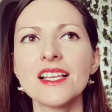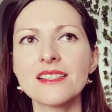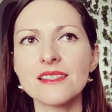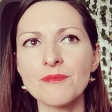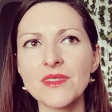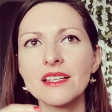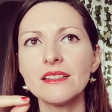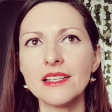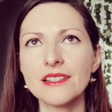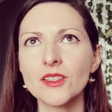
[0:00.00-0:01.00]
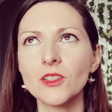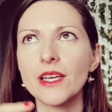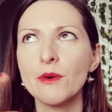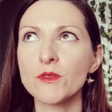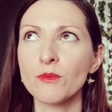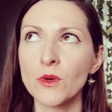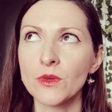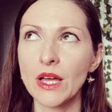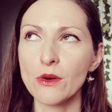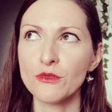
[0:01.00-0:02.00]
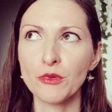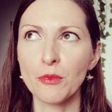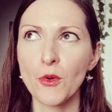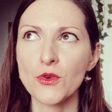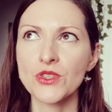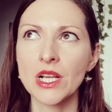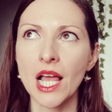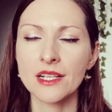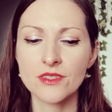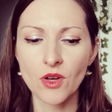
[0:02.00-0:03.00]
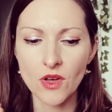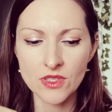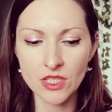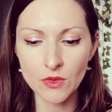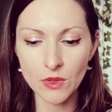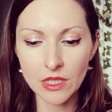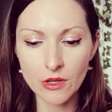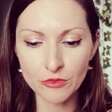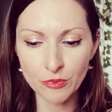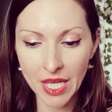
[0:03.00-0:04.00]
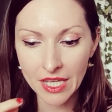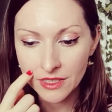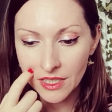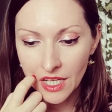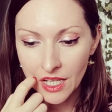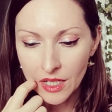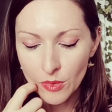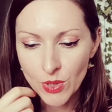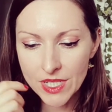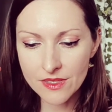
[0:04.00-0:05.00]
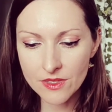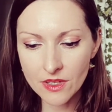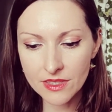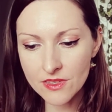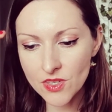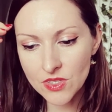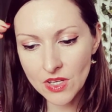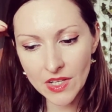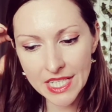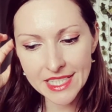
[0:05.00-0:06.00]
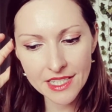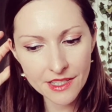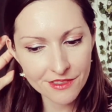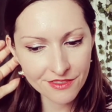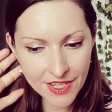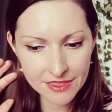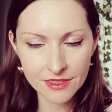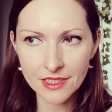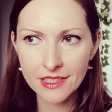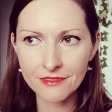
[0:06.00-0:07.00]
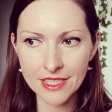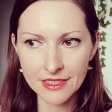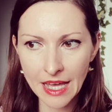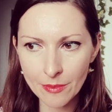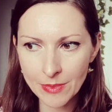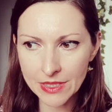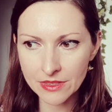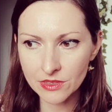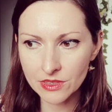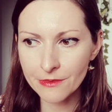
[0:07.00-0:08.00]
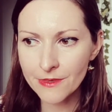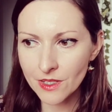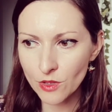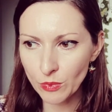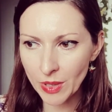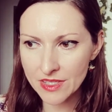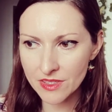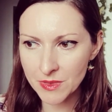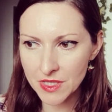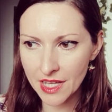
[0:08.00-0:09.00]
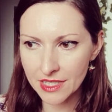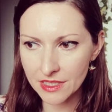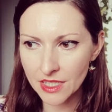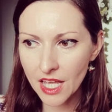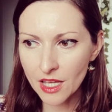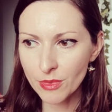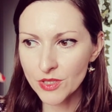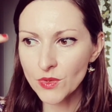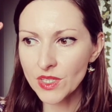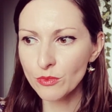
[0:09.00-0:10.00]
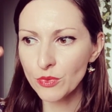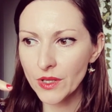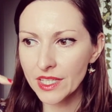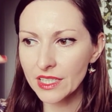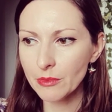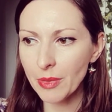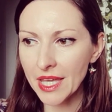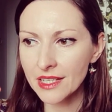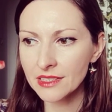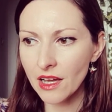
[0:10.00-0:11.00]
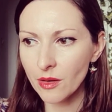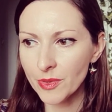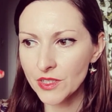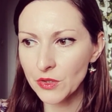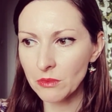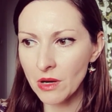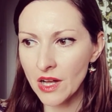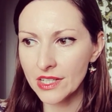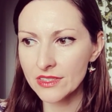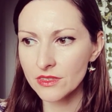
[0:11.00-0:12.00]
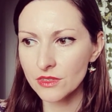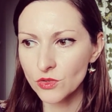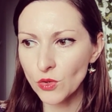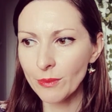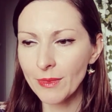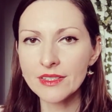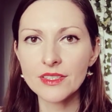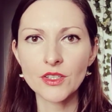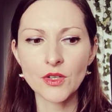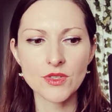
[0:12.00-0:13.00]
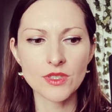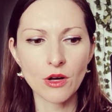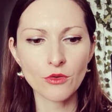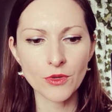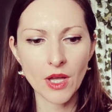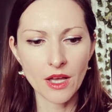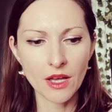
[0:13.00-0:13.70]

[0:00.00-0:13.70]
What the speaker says: Something little that was blown out of proportion, and it's causing you a lot of pain. But it's not necessarily the event. The event happened, the physical pain subsided, but you keep bringing pain up in your mind, tormenting yourself